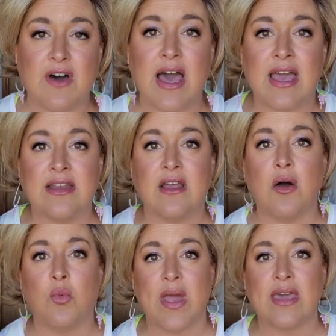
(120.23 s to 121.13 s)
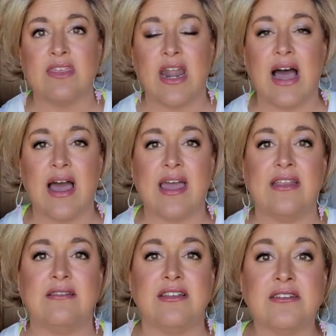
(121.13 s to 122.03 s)
find a wig that
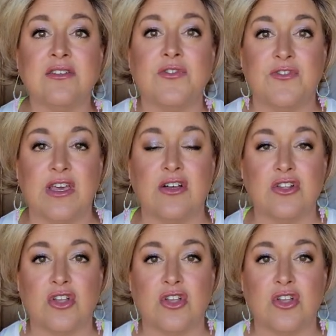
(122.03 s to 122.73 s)
I didn't feel